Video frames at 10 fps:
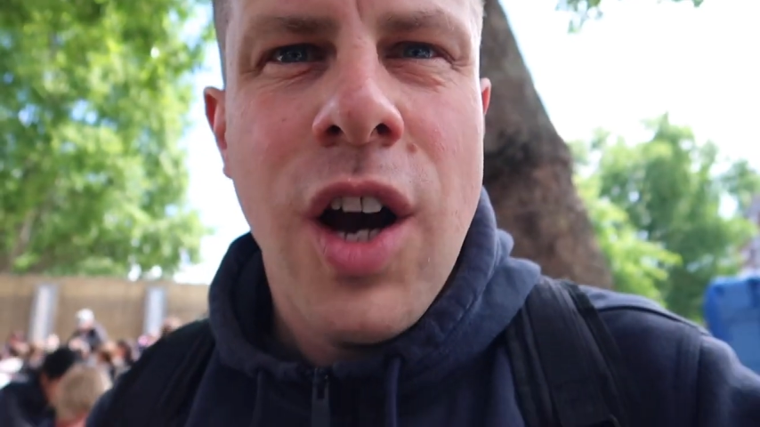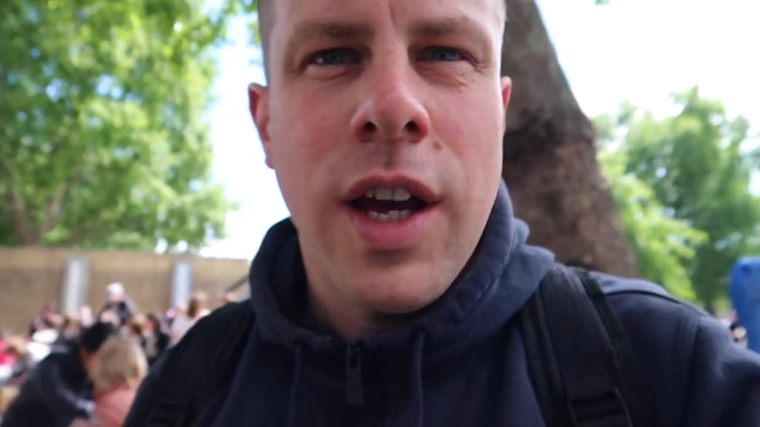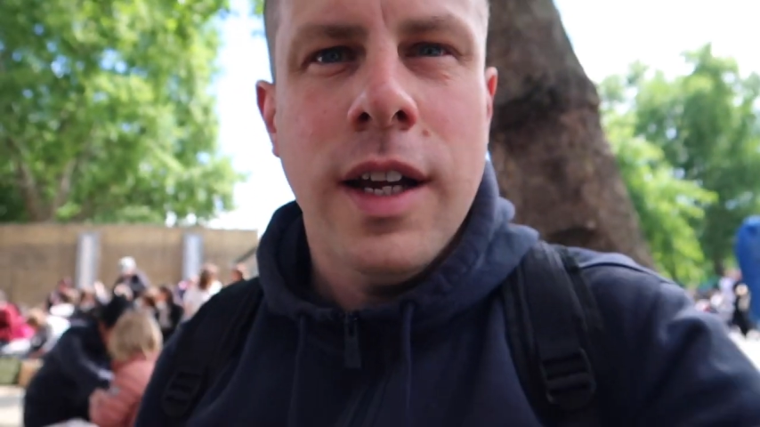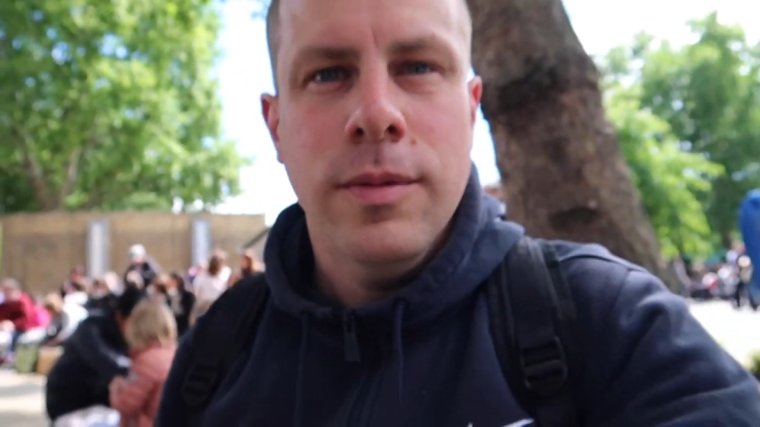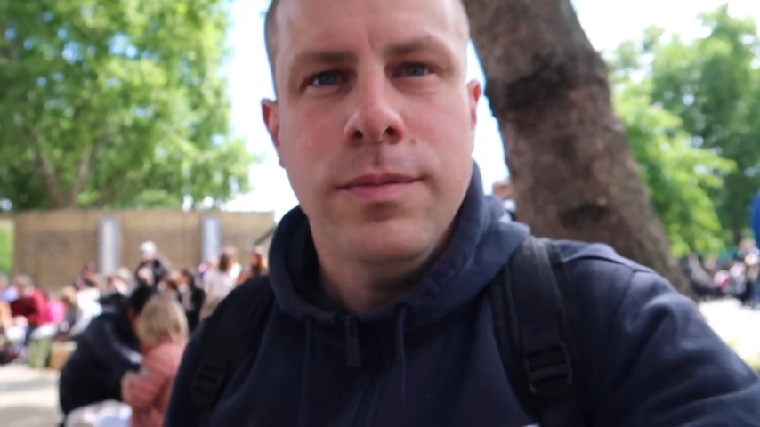
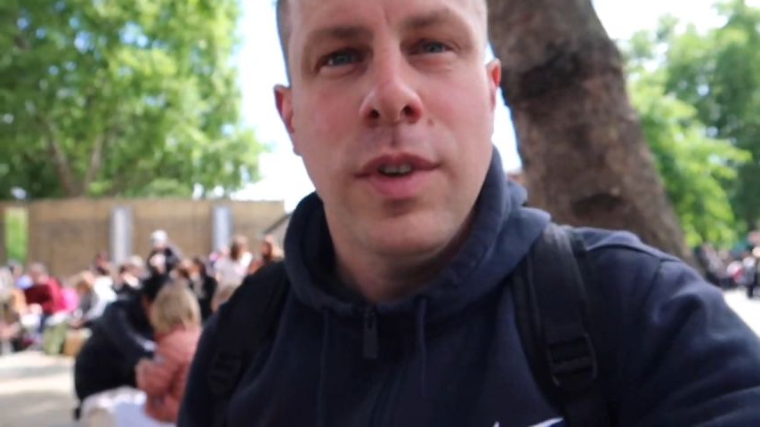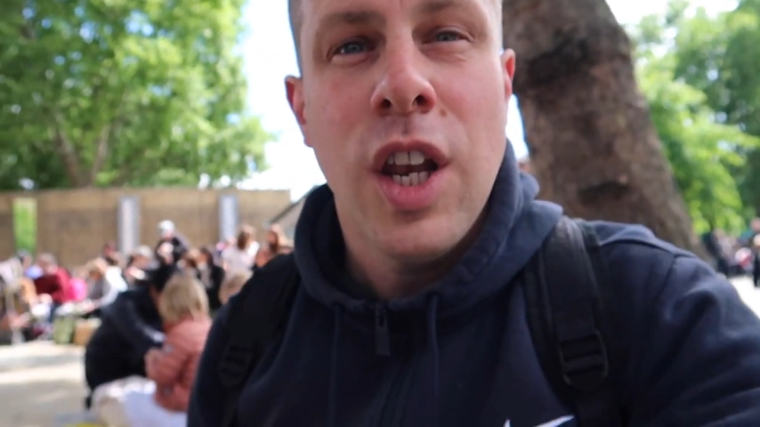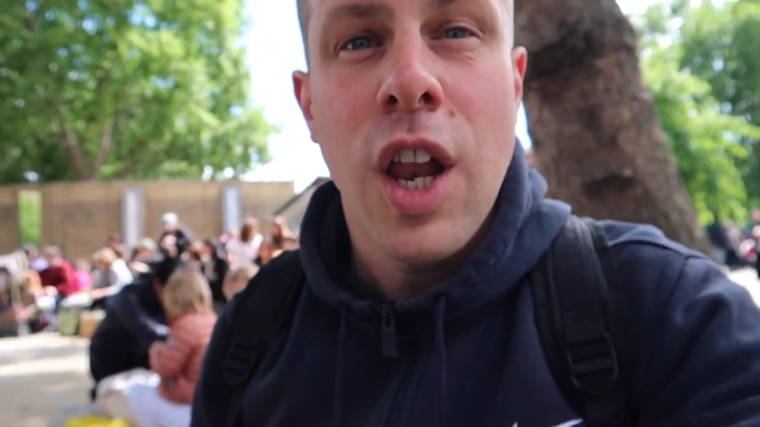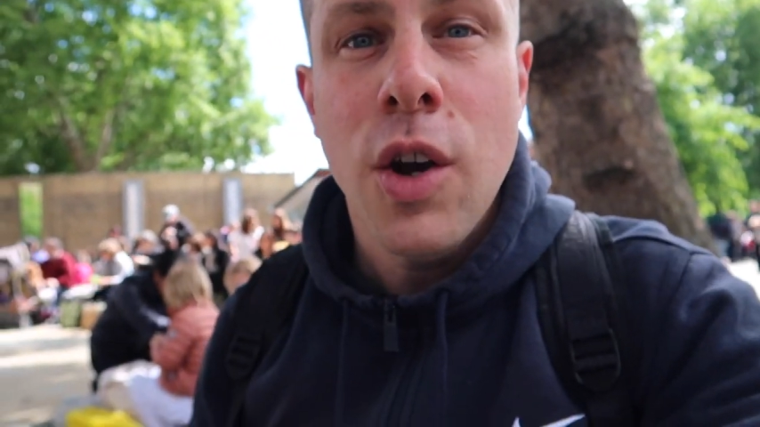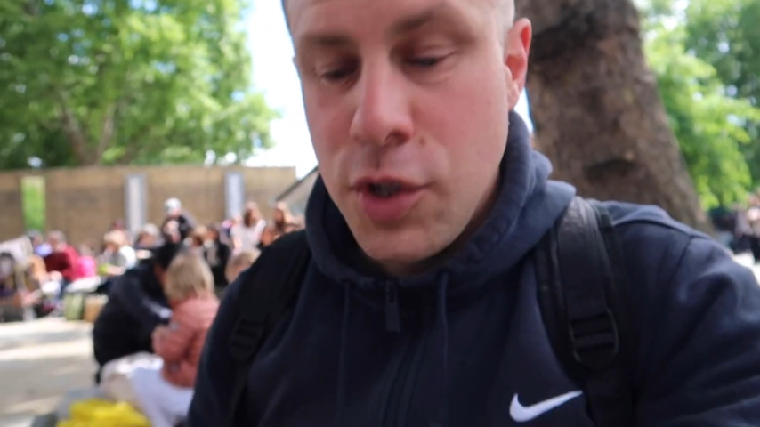
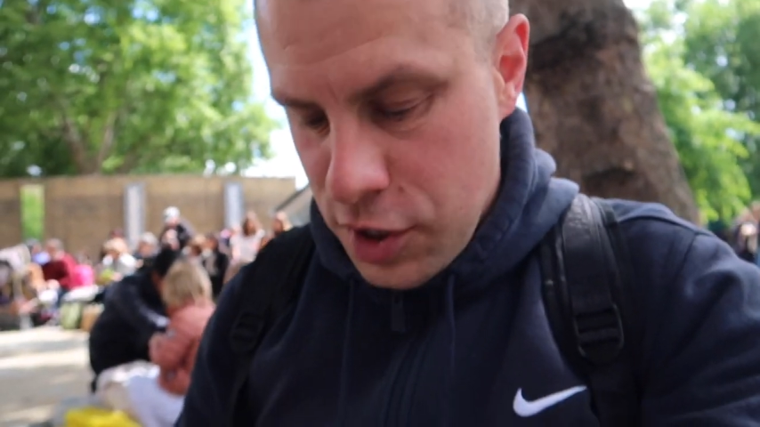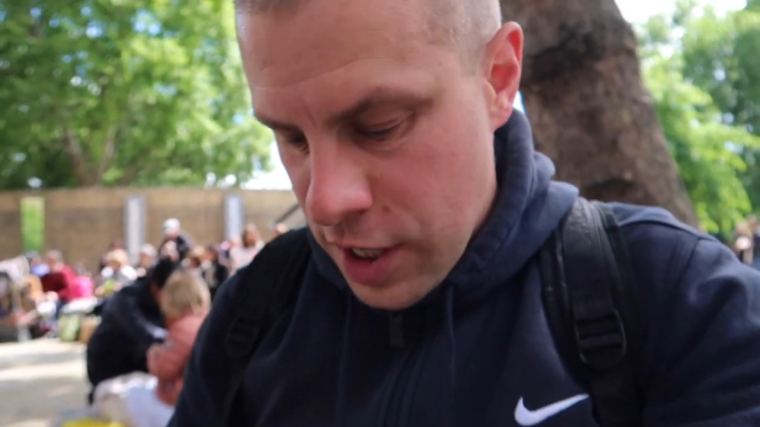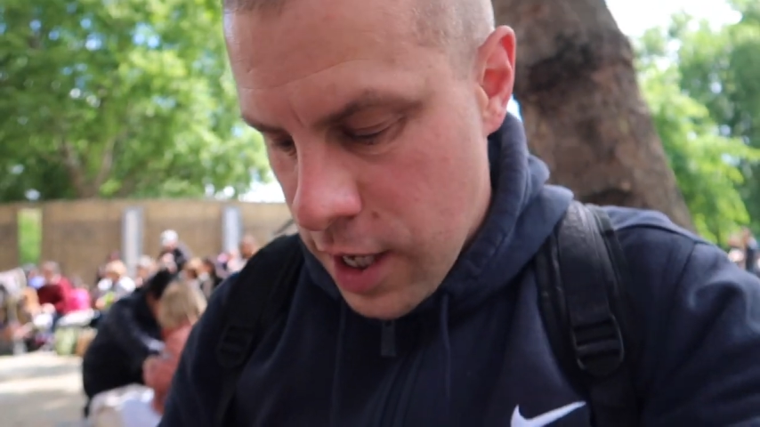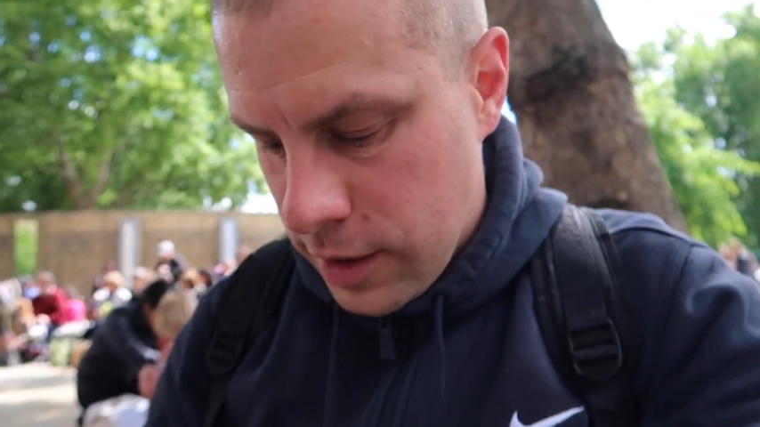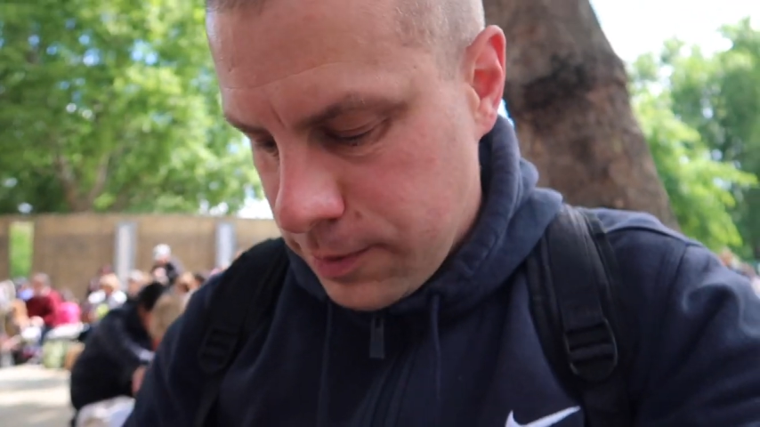Okay, loads of
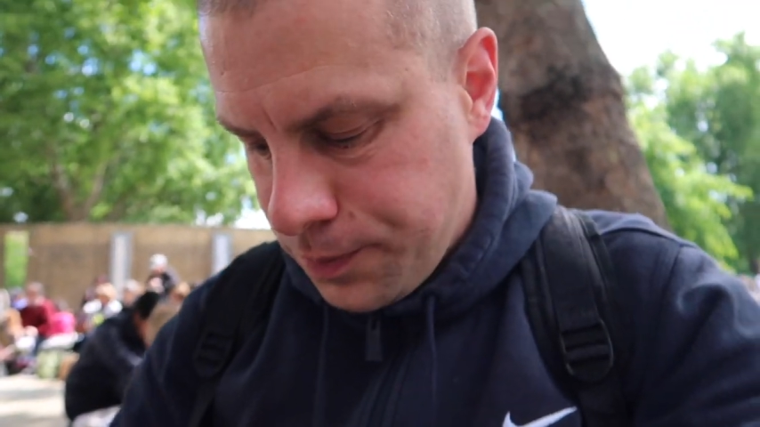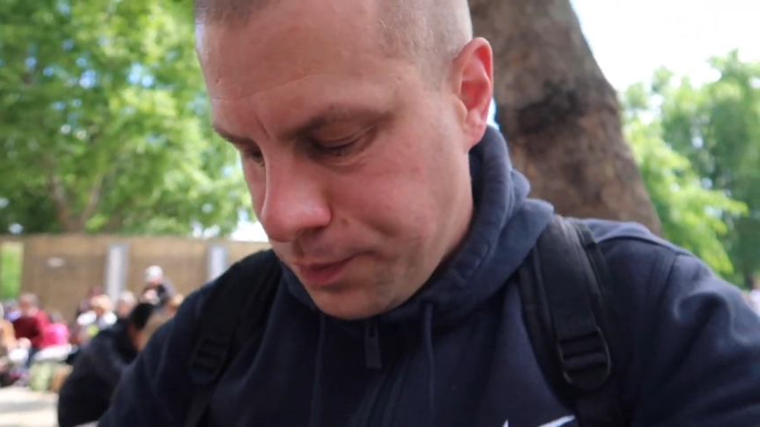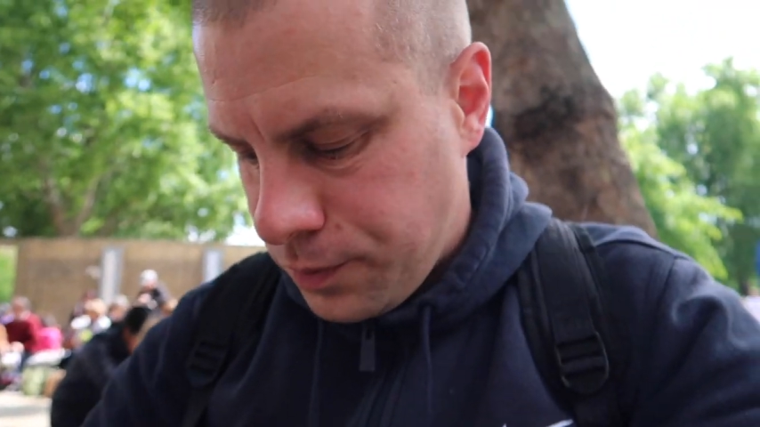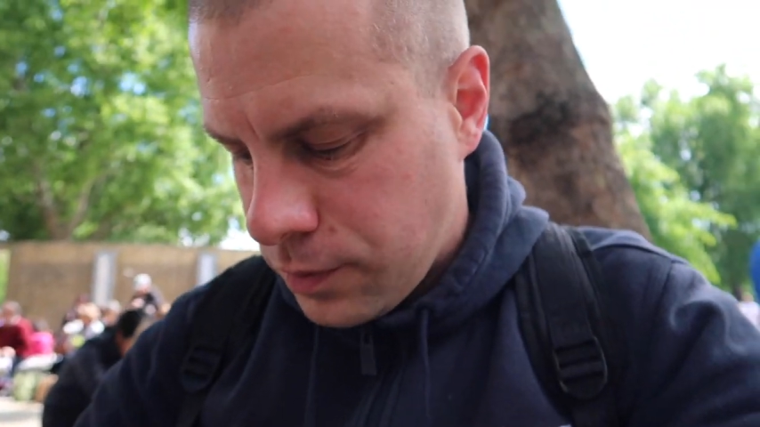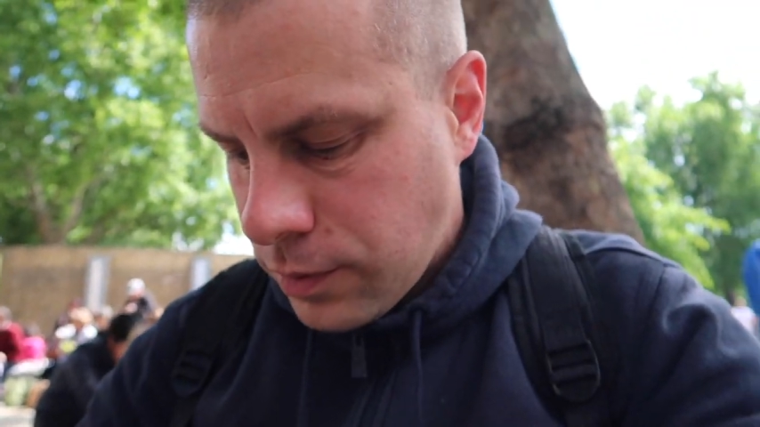duck.
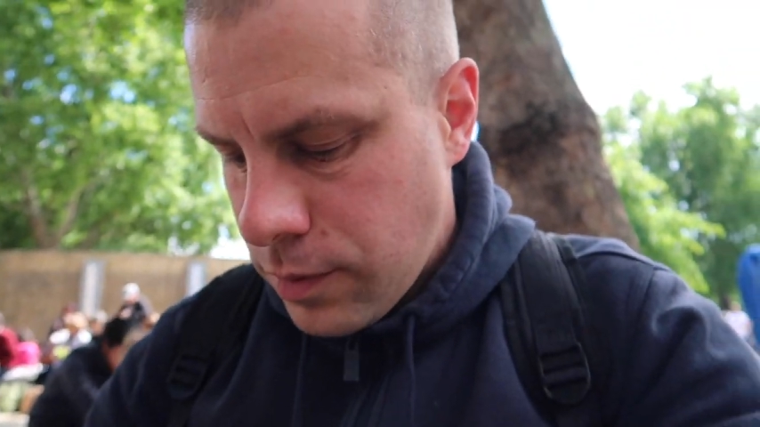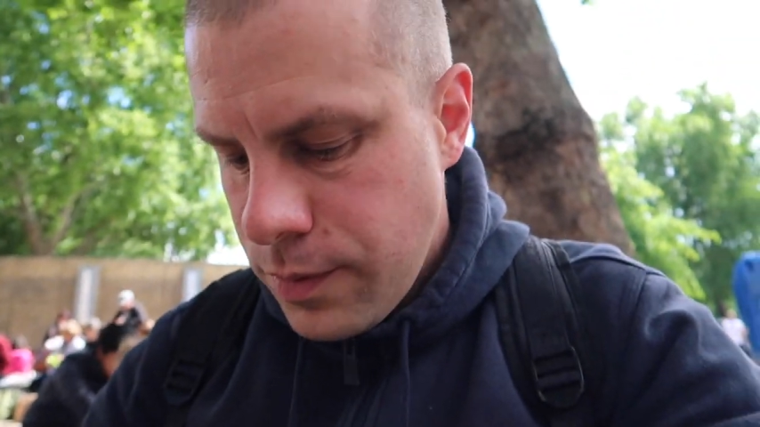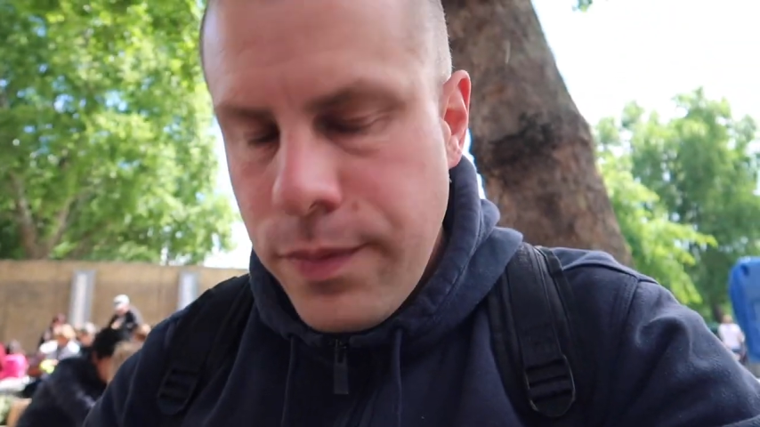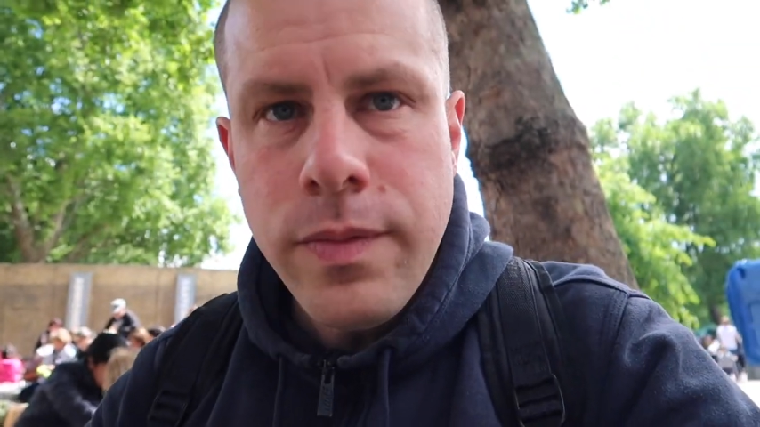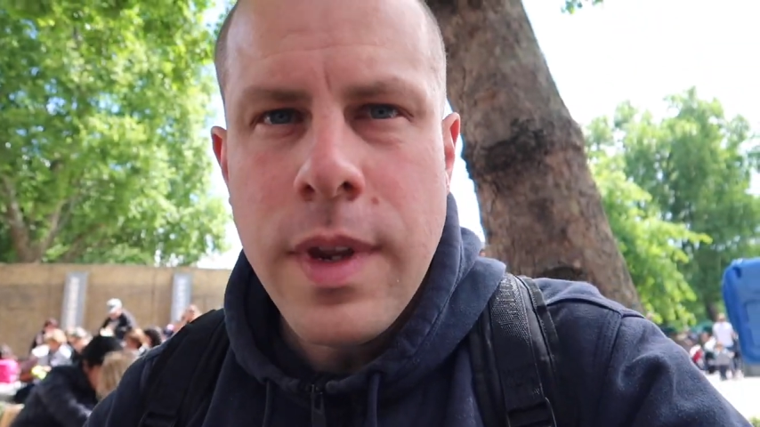
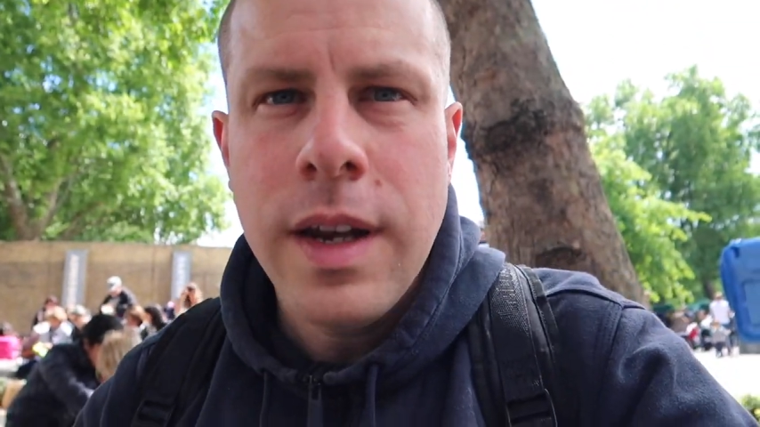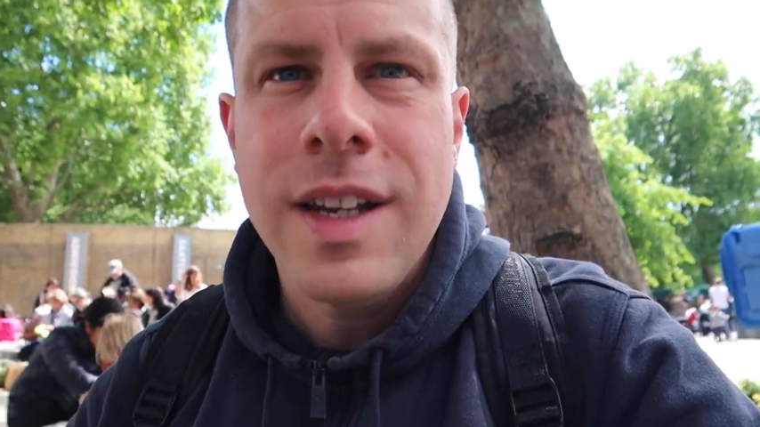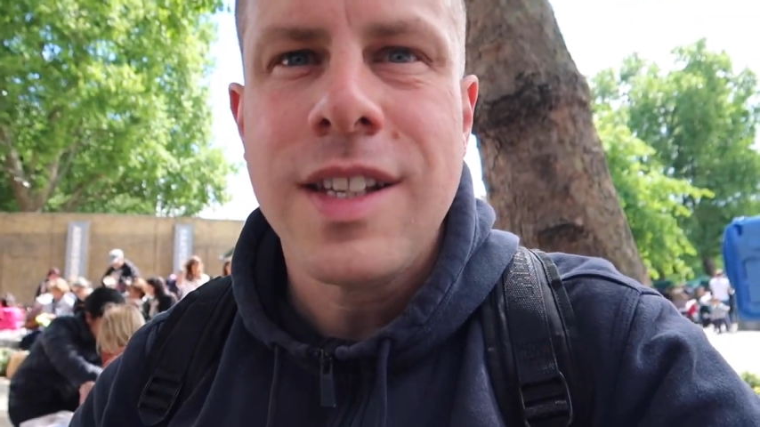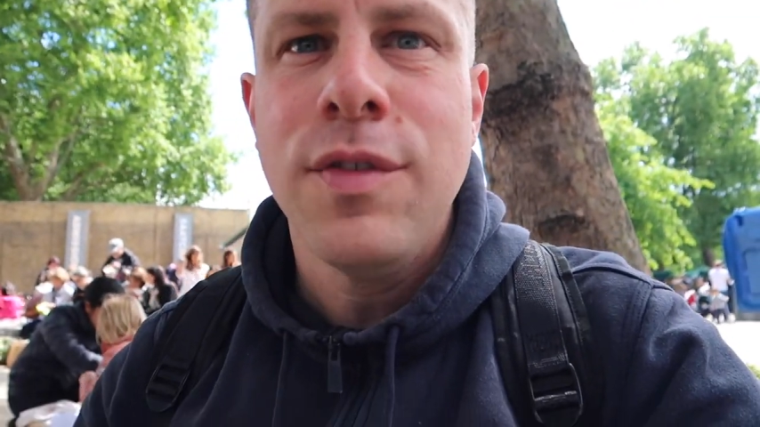Let's